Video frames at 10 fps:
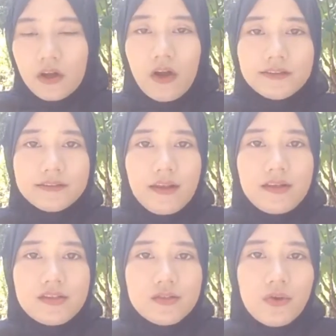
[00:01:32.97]

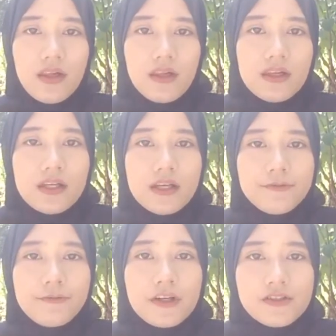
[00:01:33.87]
Contextual,
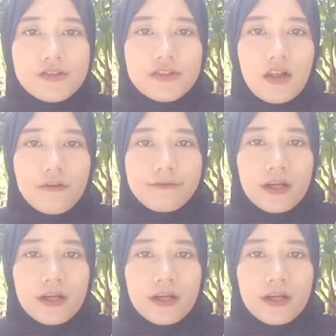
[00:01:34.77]
effort to solve